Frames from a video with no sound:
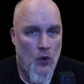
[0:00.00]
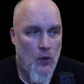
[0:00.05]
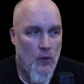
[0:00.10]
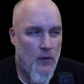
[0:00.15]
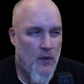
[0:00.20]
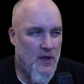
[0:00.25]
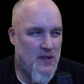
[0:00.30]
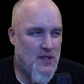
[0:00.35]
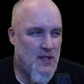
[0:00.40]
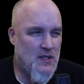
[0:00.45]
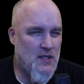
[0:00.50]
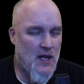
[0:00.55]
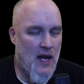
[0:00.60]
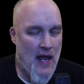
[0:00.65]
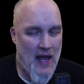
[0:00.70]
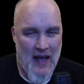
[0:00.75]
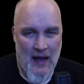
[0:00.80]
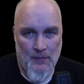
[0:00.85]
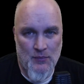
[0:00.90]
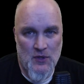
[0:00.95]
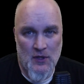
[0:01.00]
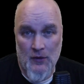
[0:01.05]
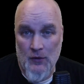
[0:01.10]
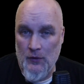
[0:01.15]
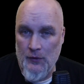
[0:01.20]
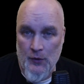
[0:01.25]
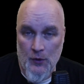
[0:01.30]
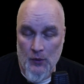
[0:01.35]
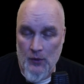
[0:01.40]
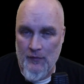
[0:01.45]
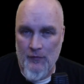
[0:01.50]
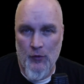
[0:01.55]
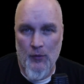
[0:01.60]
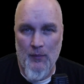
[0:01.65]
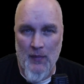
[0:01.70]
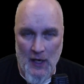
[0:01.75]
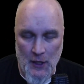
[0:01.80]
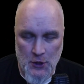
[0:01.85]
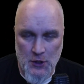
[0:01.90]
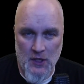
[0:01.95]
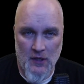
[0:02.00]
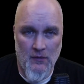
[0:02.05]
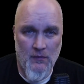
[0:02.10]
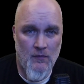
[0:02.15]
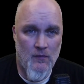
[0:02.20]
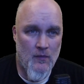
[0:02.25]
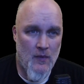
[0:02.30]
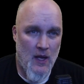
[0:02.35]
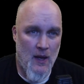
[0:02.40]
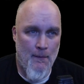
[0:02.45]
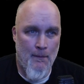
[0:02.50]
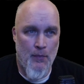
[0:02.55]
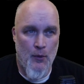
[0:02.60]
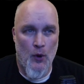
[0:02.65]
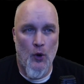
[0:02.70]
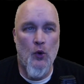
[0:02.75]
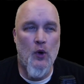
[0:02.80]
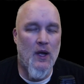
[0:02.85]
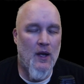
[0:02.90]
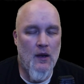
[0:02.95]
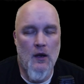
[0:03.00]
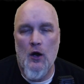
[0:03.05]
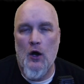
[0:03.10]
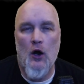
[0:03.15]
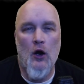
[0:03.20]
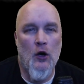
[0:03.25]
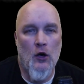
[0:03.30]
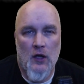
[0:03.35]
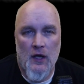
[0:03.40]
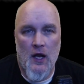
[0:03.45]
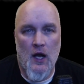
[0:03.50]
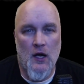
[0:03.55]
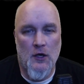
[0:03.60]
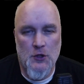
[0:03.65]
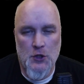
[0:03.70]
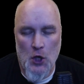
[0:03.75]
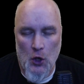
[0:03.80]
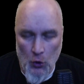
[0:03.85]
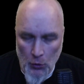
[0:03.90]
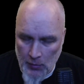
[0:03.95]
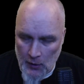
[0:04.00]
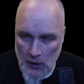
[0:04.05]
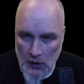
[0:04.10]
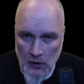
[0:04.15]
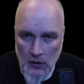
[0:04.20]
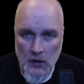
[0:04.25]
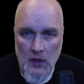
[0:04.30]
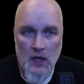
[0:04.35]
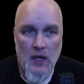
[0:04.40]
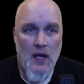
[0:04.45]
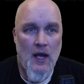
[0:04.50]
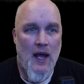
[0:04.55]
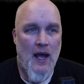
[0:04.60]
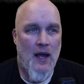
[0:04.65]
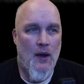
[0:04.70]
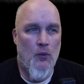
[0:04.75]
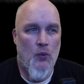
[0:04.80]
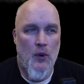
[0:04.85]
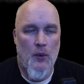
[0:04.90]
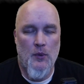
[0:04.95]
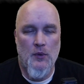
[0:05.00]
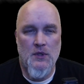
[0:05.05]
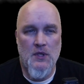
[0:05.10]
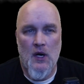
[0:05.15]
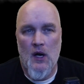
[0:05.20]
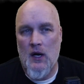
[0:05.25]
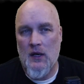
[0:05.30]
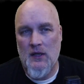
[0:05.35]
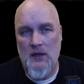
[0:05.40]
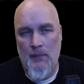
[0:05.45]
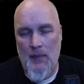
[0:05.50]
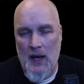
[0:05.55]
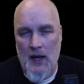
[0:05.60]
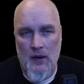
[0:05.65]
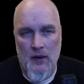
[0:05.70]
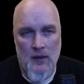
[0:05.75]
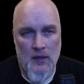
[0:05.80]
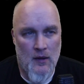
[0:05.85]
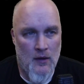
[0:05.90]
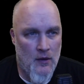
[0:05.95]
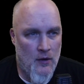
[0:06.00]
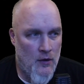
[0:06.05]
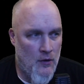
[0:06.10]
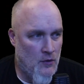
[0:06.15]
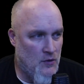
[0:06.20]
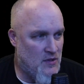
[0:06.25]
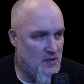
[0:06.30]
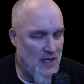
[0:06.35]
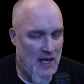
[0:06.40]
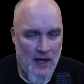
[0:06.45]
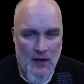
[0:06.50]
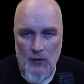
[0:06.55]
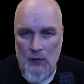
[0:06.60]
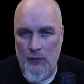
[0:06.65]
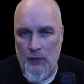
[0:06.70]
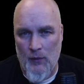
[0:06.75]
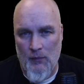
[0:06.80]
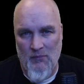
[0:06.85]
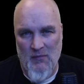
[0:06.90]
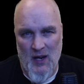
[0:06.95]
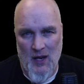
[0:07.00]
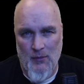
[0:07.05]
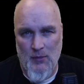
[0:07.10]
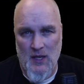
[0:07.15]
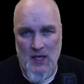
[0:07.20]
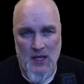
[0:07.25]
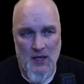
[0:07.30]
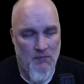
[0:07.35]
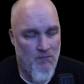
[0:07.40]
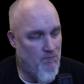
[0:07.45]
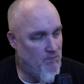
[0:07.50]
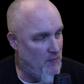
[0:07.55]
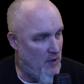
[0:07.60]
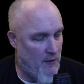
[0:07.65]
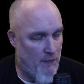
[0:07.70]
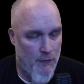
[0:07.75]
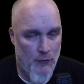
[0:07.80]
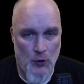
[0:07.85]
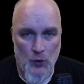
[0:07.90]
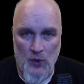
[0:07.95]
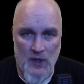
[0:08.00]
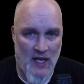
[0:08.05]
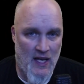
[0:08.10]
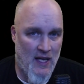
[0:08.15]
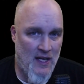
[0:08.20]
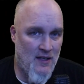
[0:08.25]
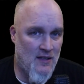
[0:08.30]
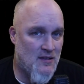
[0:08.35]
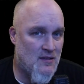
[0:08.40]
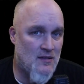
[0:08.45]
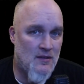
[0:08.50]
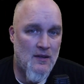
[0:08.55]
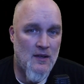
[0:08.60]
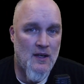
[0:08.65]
This isn't absolute new information. It broke in early October, and we were talked about in the news cycle for maybe a few days.